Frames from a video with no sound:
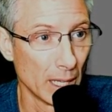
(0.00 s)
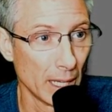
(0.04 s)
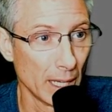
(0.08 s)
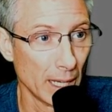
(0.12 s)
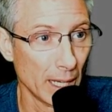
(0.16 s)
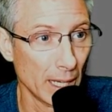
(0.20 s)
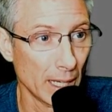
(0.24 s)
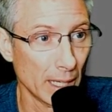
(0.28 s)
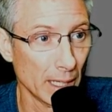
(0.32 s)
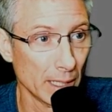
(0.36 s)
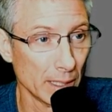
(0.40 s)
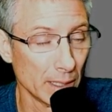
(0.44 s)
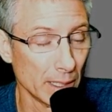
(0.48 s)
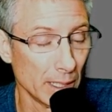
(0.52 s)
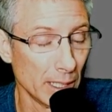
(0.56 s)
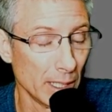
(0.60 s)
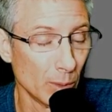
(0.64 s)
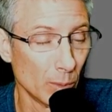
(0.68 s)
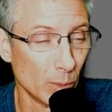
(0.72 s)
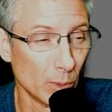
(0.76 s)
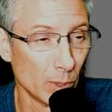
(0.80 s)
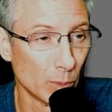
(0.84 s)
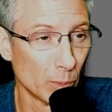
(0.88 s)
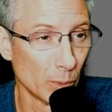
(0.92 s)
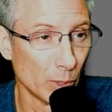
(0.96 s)
And it
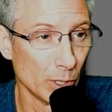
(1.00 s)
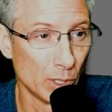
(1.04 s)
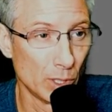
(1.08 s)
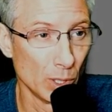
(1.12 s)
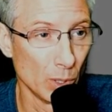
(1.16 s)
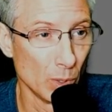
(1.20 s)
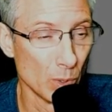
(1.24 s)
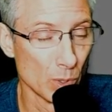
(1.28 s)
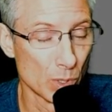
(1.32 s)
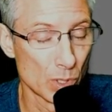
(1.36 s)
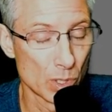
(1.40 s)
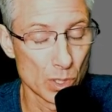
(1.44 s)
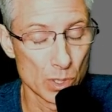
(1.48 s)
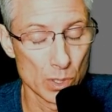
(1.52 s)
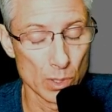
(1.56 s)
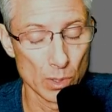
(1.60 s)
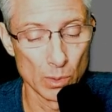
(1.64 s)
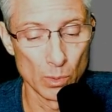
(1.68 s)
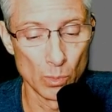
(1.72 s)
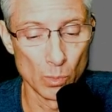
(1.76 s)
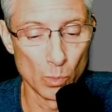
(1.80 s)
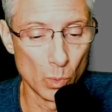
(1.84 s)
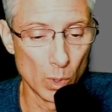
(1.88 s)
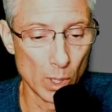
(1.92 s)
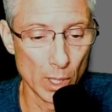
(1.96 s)
would reduce
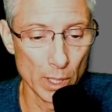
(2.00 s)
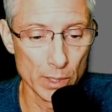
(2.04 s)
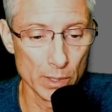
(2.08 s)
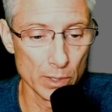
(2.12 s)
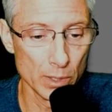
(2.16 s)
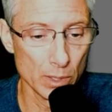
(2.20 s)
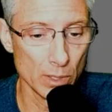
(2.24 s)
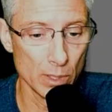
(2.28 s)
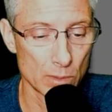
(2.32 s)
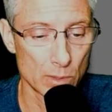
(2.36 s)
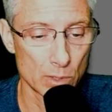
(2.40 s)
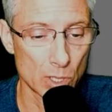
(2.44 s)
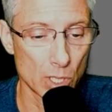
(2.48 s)
1